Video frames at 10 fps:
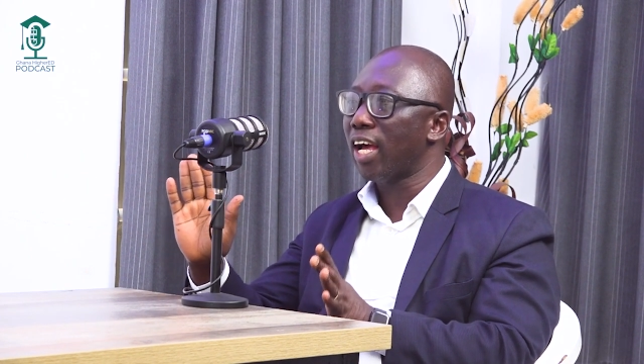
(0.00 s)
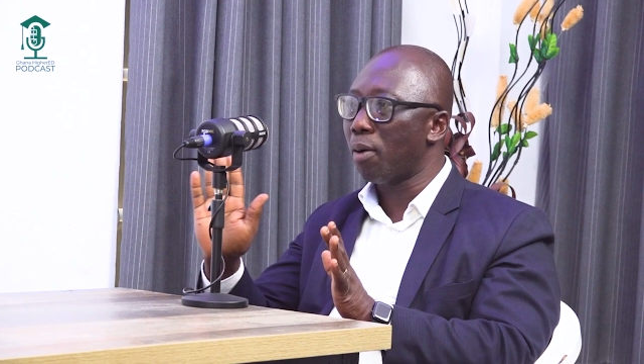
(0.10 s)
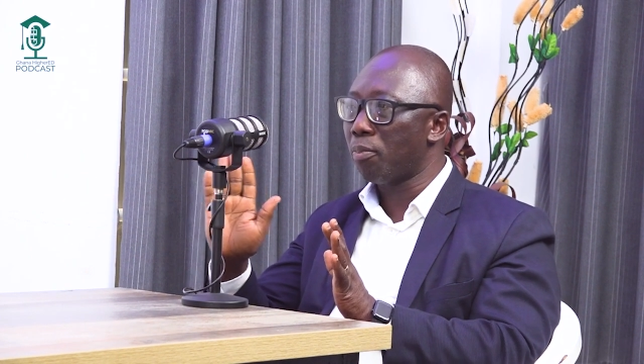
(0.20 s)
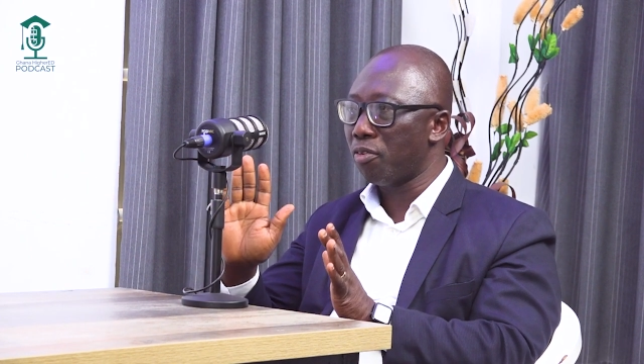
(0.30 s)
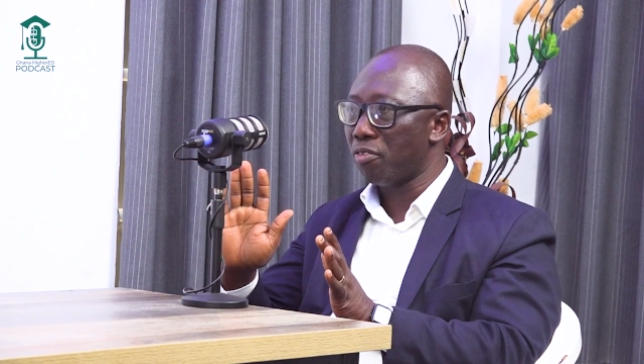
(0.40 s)
the
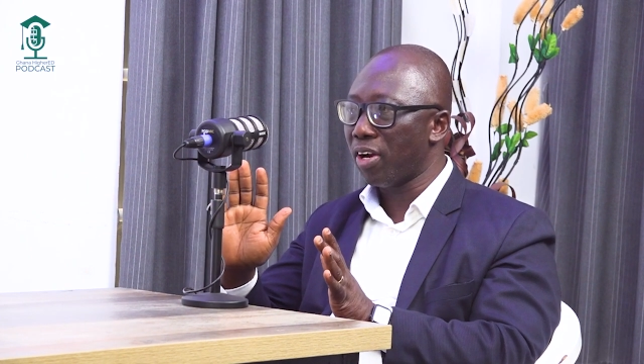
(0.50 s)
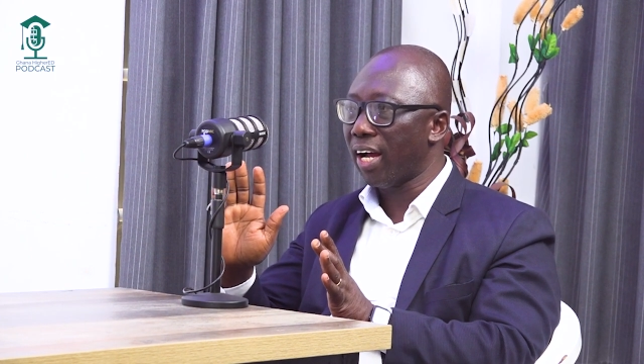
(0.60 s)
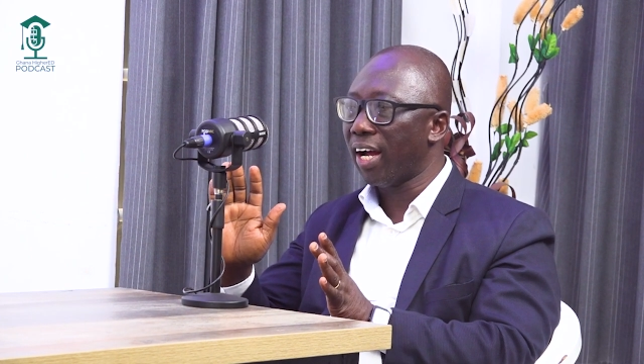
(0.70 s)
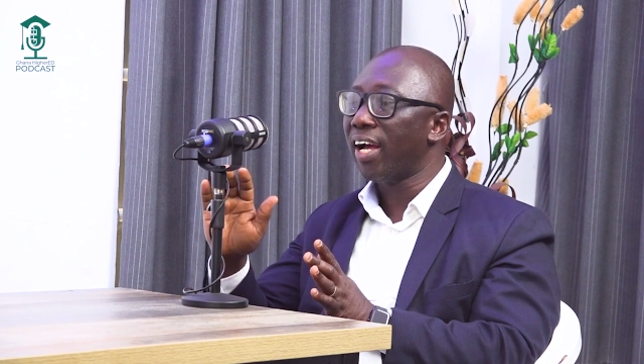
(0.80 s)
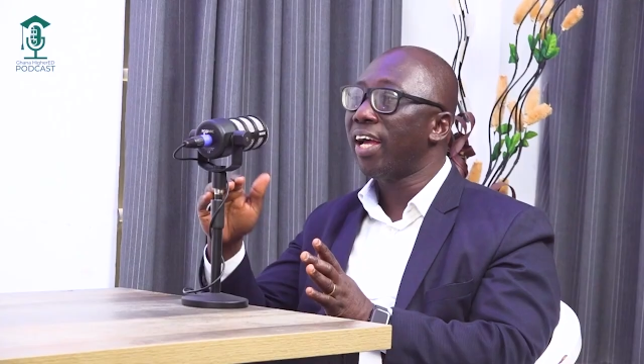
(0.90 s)

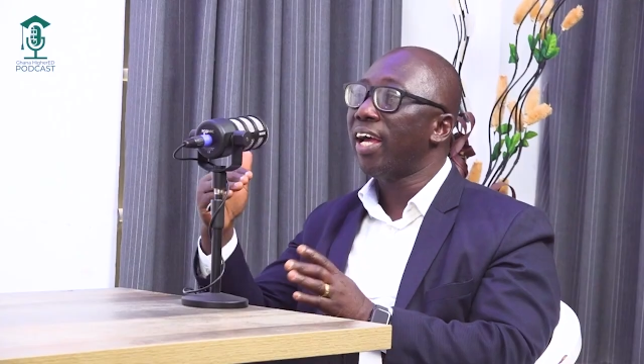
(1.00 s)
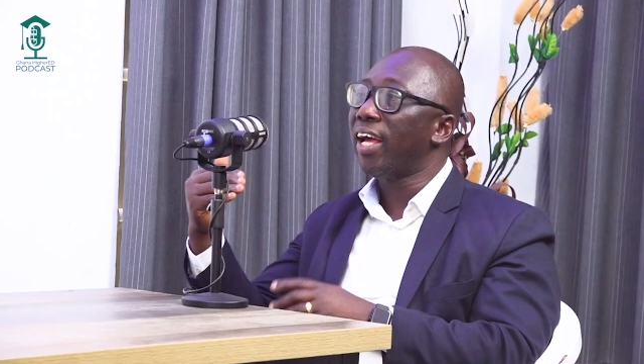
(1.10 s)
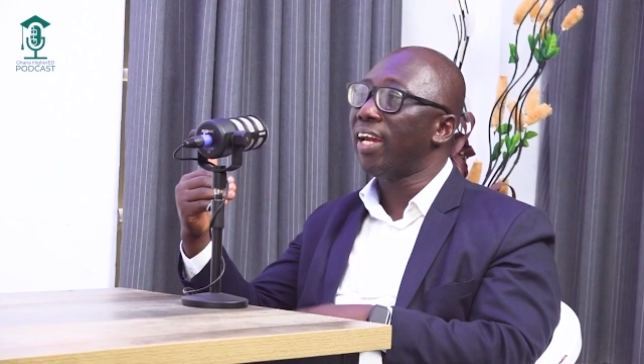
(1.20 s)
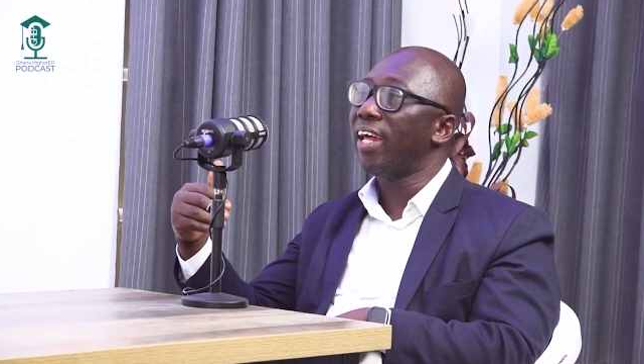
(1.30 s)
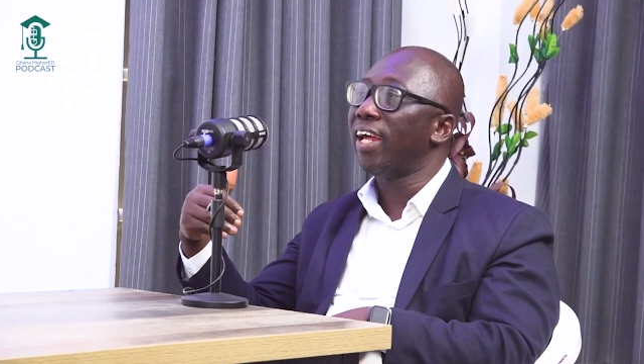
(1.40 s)
approval
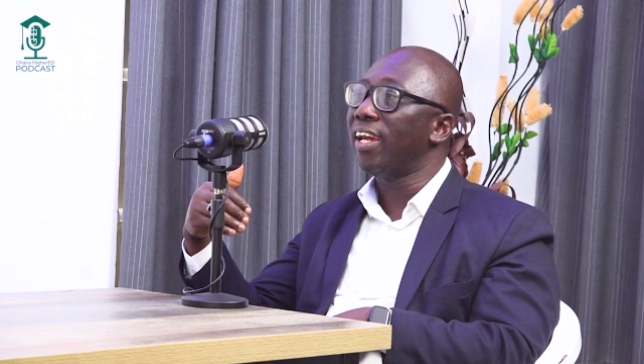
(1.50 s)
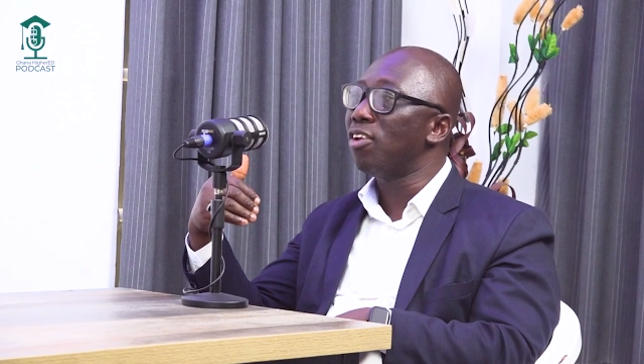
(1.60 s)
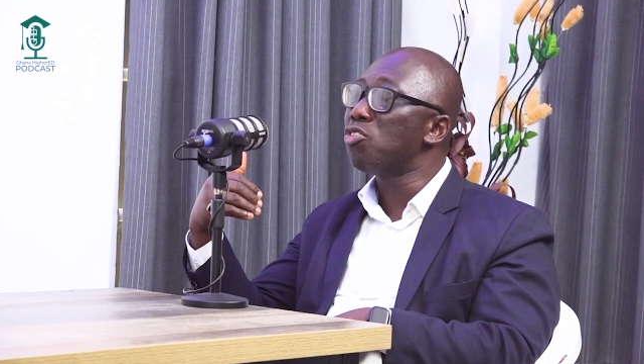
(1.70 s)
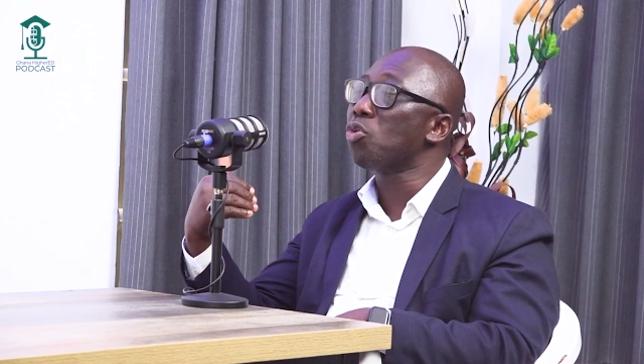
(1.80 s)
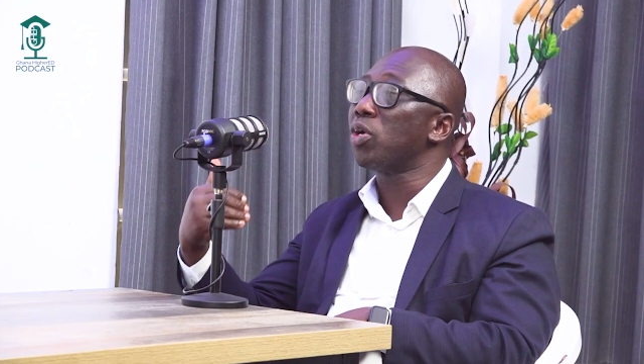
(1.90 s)
and
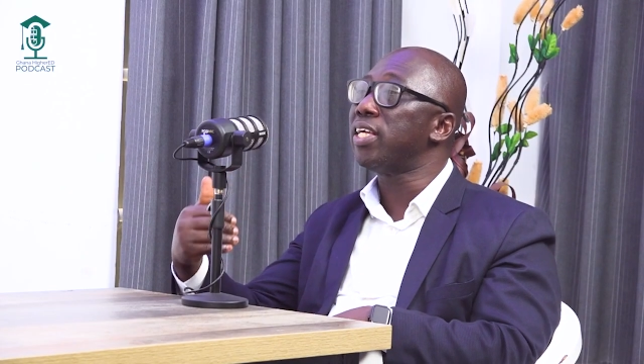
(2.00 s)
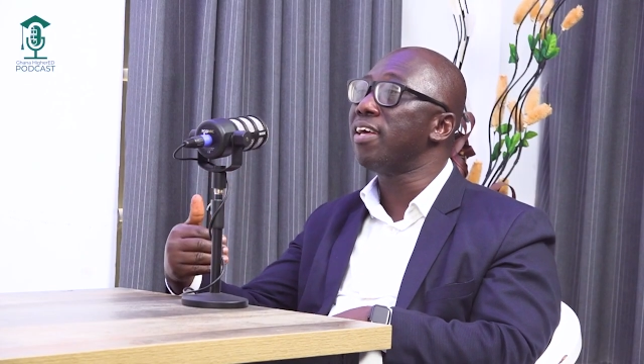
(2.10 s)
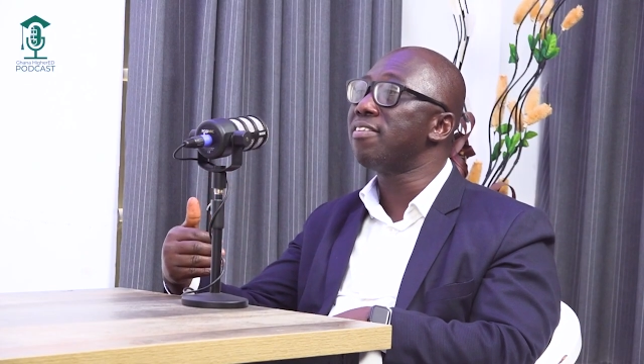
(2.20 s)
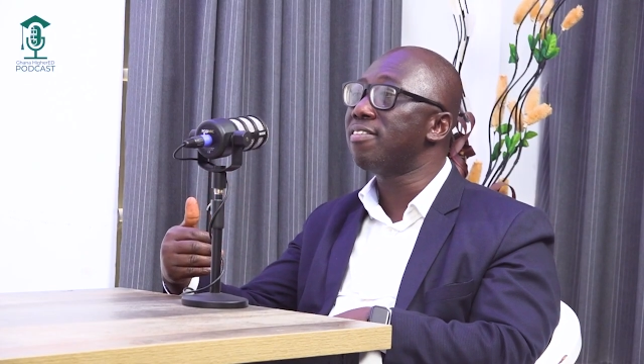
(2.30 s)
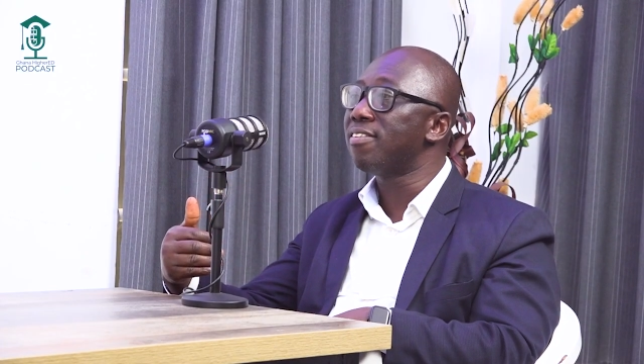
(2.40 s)
then
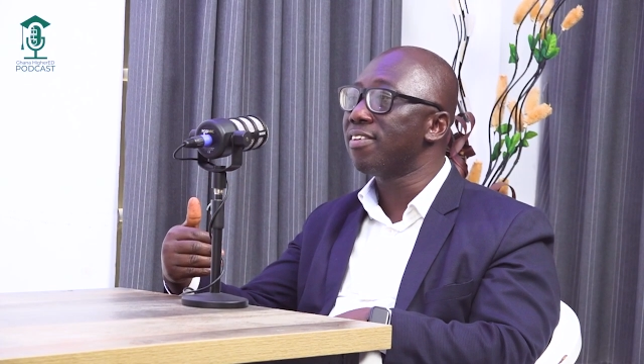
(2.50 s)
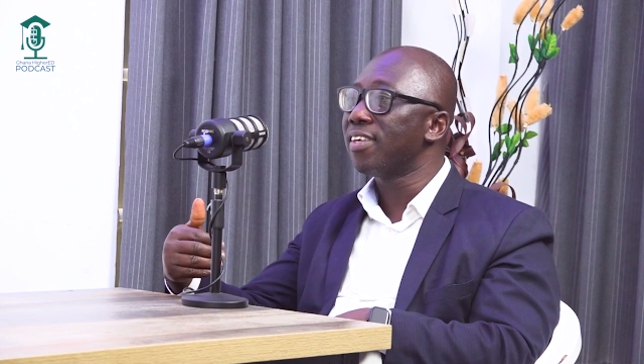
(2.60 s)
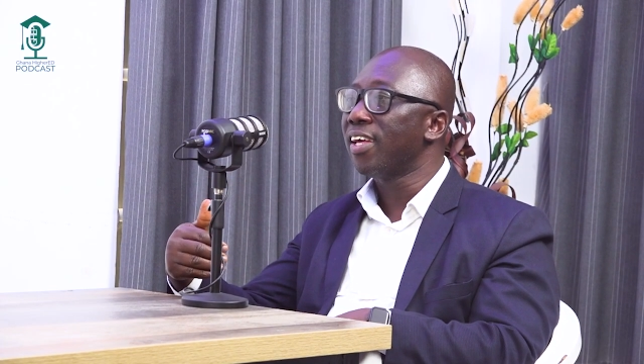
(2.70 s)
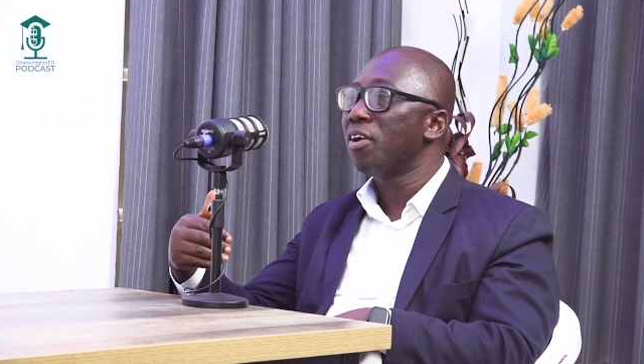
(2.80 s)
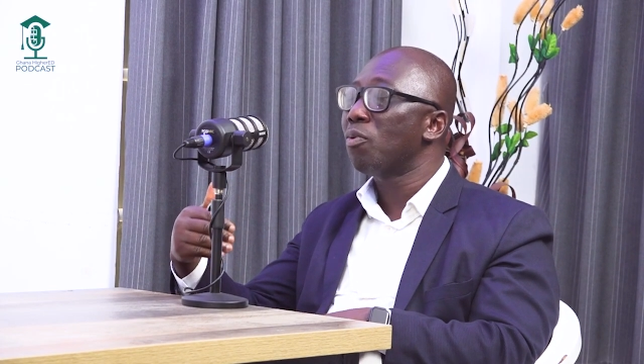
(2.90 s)
suggest